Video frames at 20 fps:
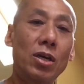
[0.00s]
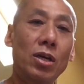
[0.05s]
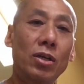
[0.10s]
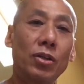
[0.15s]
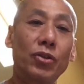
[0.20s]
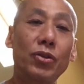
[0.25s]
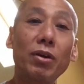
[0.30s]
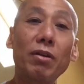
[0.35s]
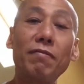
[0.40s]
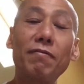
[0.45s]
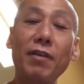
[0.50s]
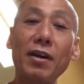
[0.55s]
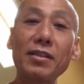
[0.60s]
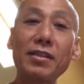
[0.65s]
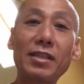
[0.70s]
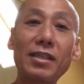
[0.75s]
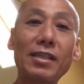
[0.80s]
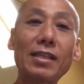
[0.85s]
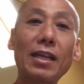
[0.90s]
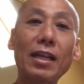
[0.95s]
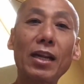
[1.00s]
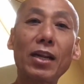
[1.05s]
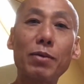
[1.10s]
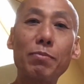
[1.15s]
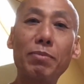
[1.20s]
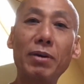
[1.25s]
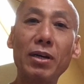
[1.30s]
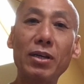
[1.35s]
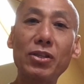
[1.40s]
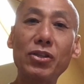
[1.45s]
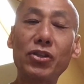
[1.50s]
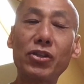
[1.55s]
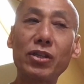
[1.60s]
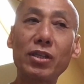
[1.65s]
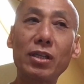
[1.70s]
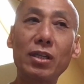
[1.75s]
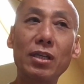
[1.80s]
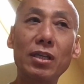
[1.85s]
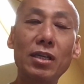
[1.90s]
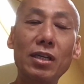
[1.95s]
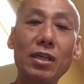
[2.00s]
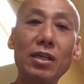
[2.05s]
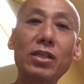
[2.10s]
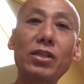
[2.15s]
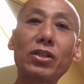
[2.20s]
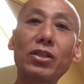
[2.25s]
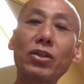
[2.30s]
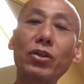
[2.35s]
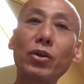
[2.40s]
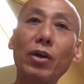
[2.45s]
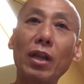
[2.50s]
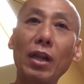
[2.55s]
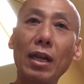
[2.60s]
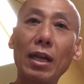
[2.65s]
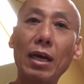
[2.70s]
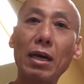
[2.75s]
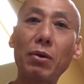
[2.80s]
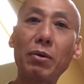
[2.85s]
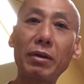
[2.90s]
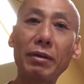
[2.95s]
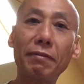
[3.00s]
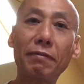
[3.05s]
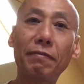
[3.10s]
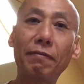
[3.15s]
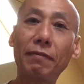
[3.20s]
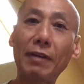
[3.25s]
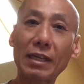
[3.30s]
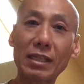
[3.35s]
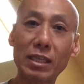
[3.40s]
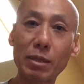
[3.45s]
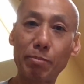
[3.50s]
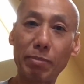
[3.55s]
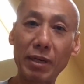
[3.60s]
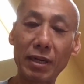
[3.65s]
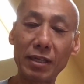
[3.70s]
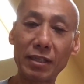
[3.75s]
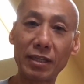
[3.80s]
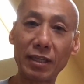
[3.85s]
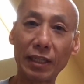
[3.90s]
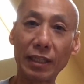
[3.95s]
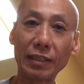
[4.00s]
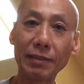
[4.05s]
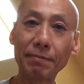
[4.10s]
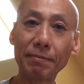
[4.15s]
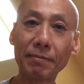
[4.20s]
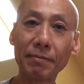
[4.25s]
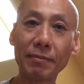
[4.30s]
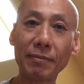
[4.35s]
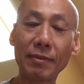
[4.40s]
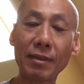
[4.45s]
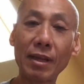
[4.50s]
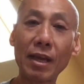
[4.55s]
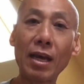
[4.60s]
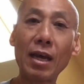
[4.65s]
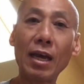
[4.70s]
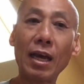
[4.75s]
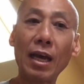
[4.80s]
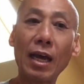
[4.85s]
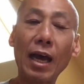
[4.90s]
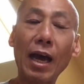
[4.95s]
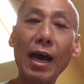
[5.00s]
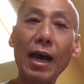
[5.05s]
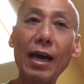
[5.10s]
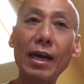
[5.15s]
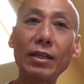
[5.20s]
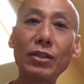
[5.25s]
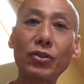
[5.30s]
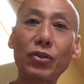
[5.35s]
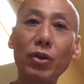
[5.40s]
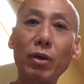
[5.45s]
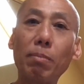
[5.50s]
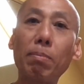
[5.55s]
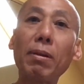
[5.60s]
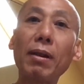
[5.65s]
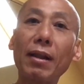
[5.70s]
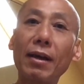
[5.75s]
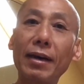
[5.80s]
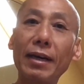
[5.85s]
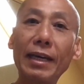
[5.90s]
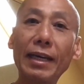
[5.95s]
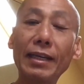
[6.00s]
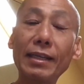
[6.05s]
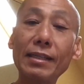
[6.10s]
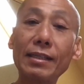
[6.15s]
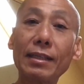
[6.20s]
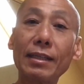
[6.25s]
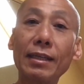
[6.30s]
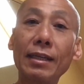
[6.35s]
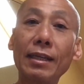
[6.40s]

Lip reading: To advance the Centreline Punch is to allow it flexibility and to apply it